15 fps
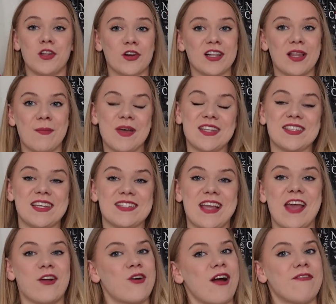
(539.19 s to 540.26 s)
Lore Olympus is
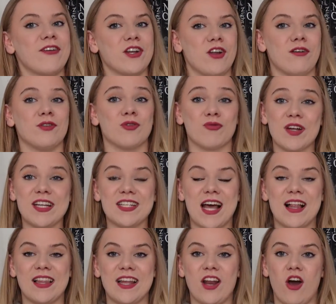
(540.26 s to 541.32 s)
a graphic novel
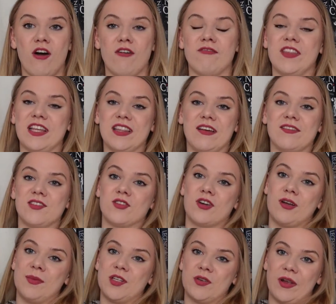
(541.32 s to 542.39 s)
retelling of the love
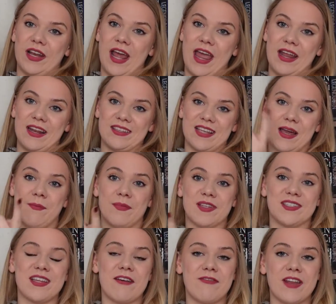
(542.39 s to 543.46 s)
story between Hades and
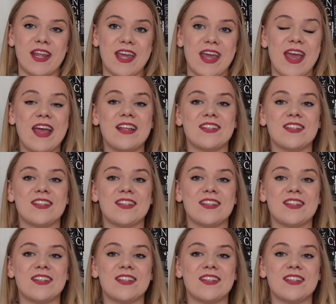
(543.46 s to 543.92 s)
Persephone,